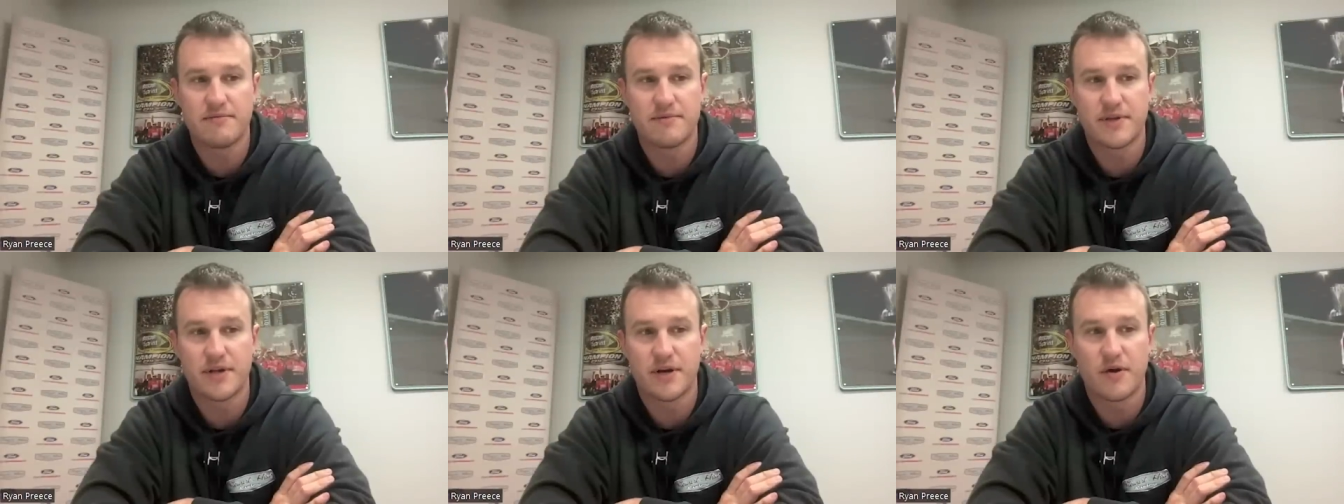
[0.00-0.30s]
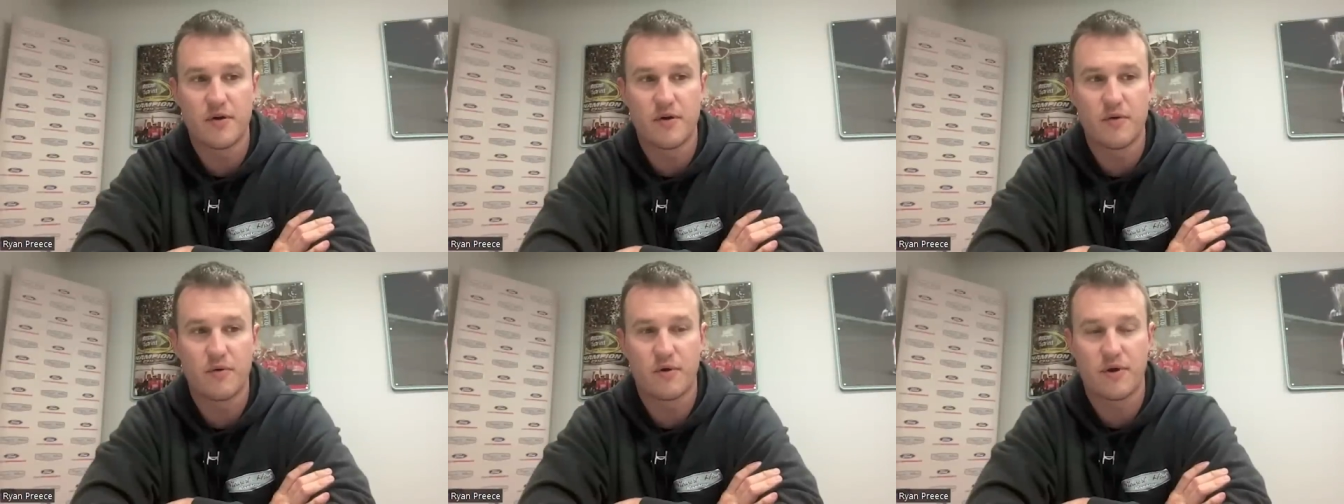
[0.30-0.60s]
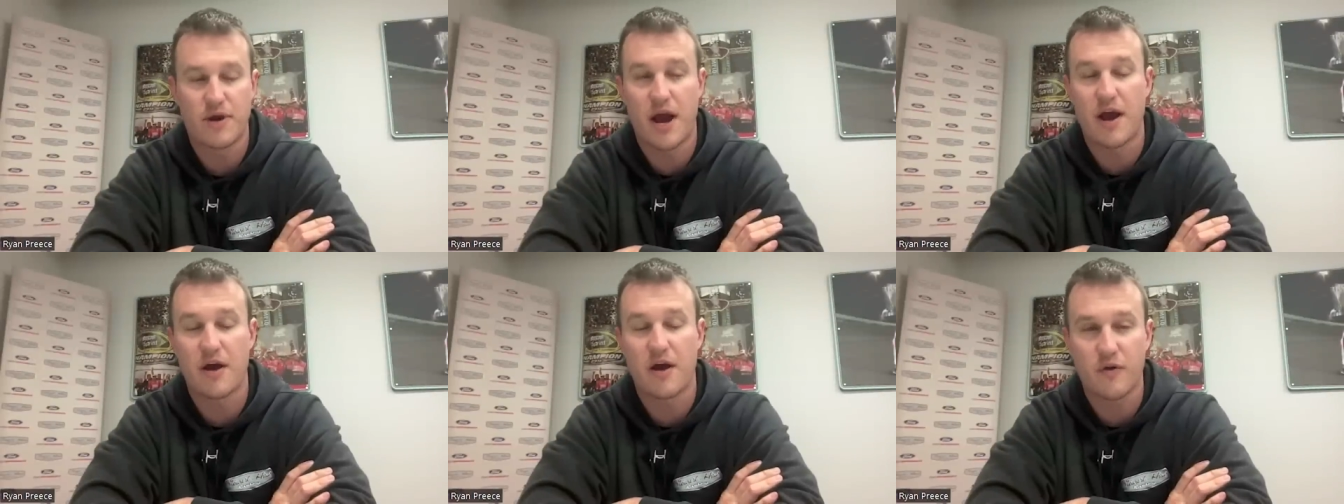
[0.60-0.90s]
you know,
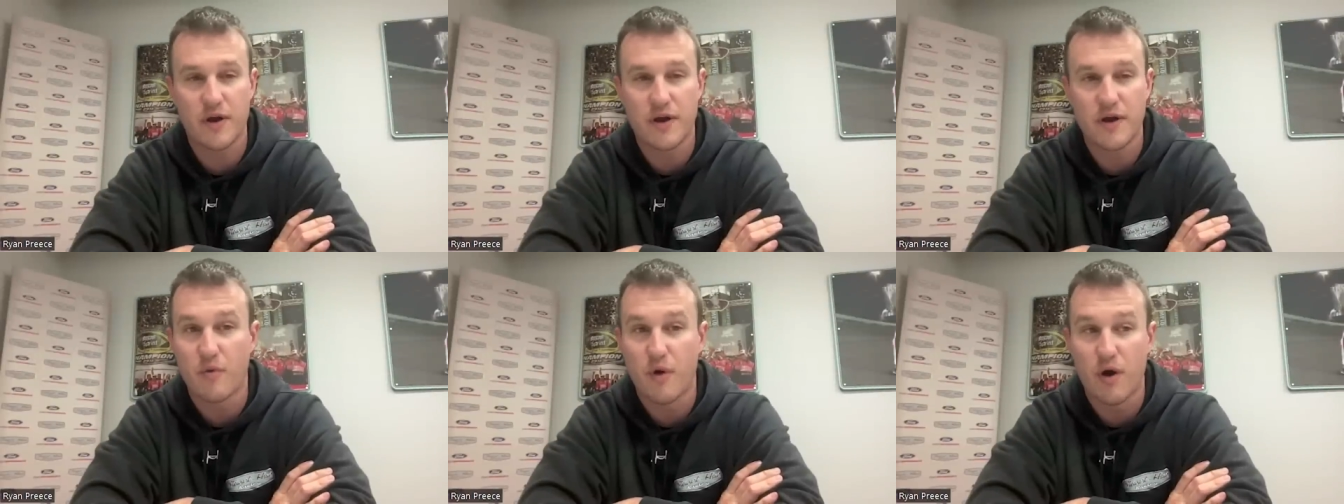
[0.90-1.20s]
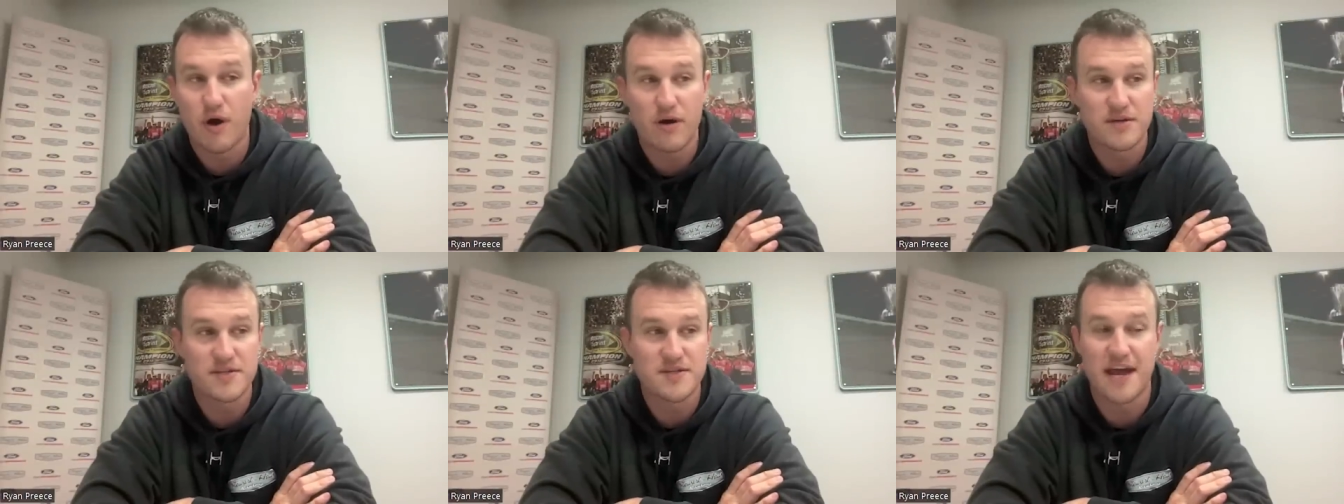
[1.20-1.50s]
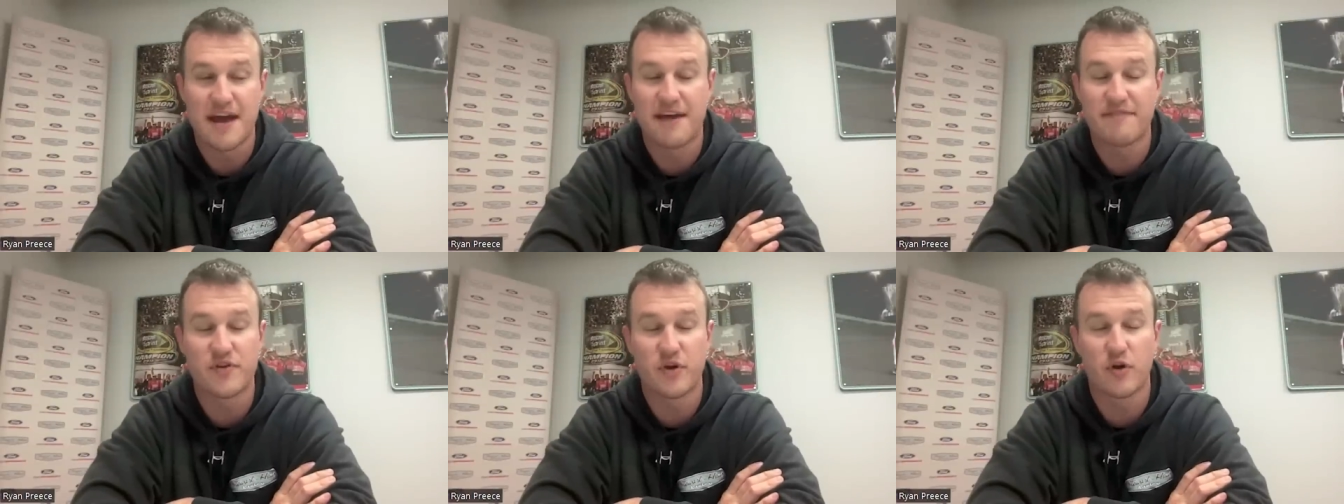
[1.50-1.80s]
concrete walls
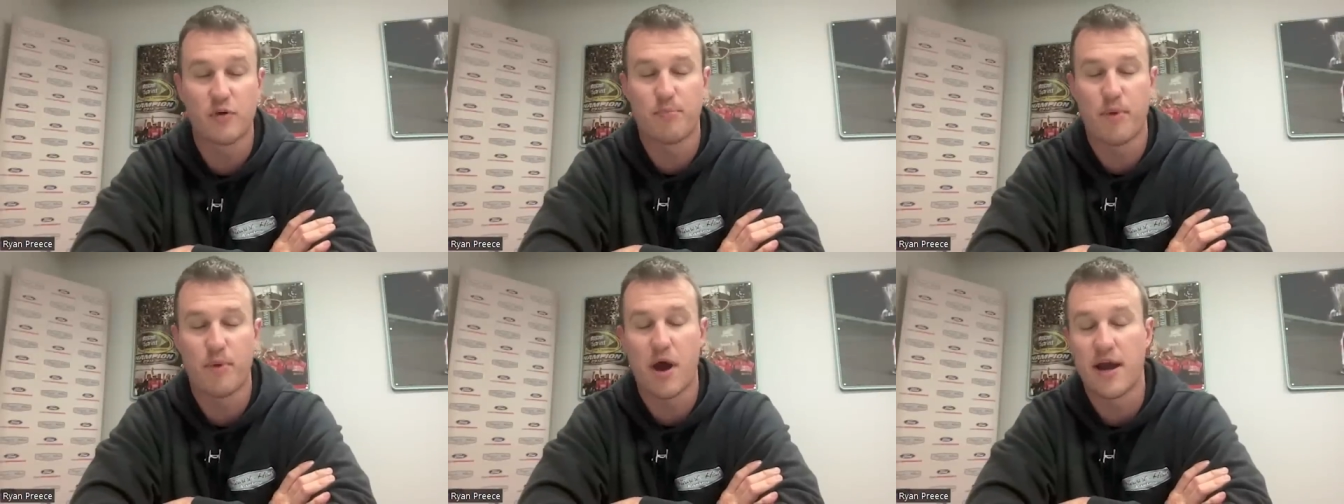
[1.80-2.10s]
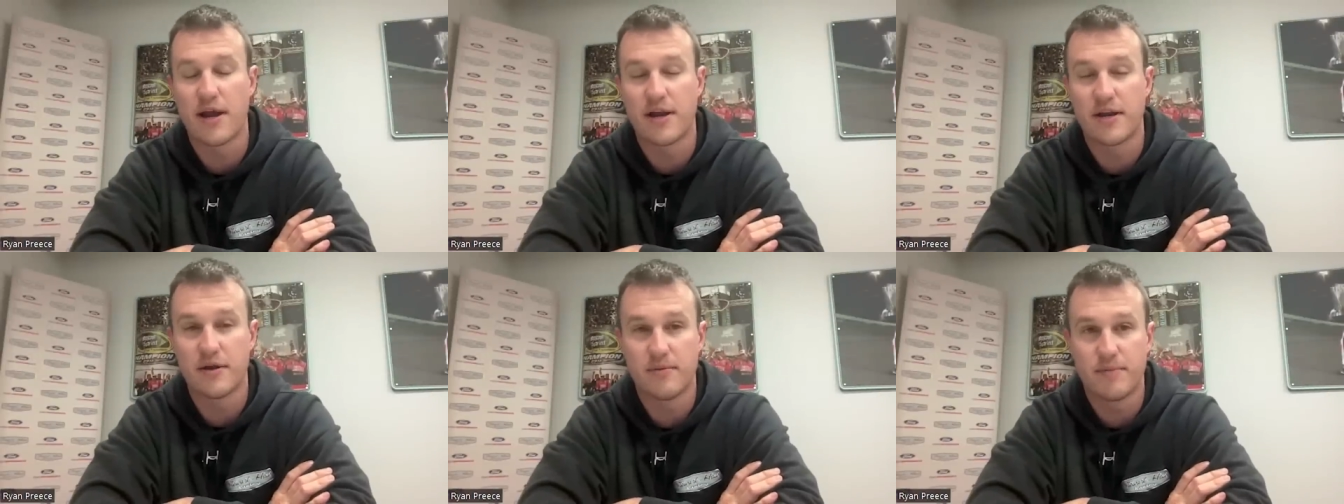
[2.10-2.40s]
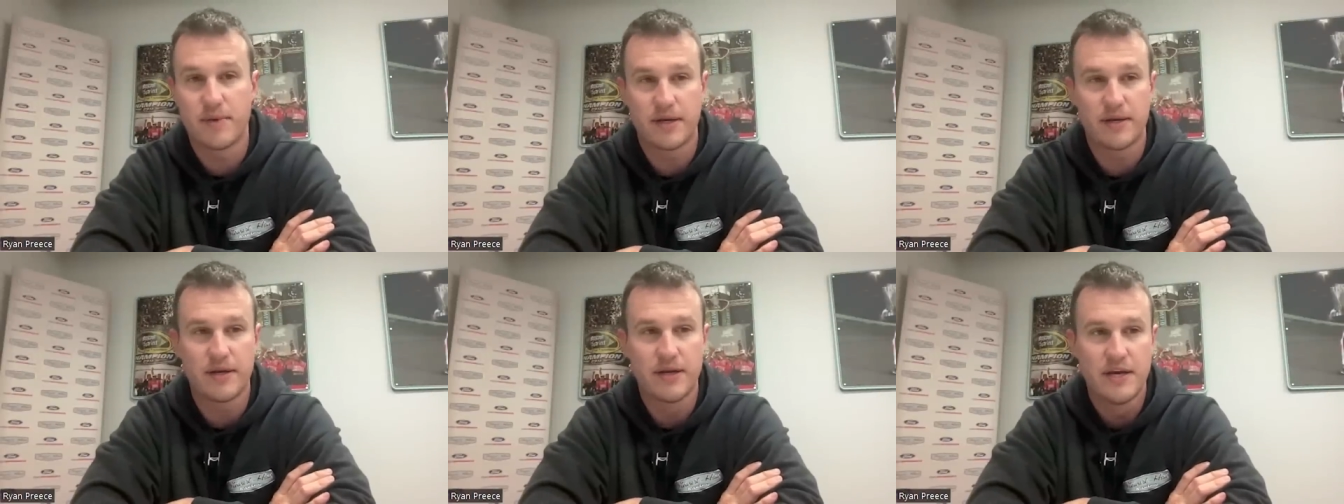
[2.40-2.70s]
that have dirt behind them,
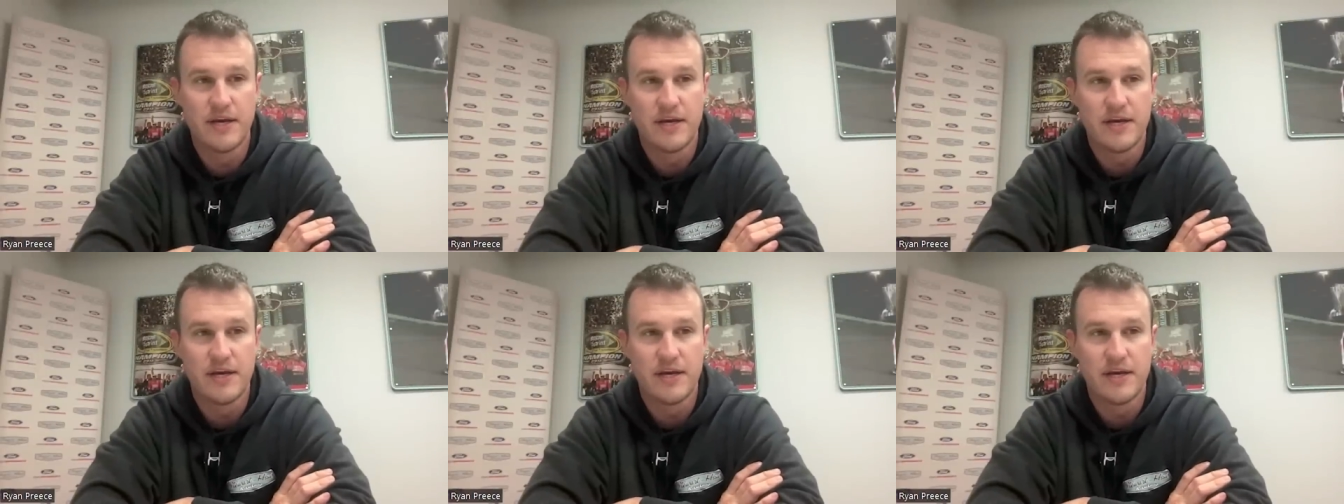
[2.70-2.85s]
and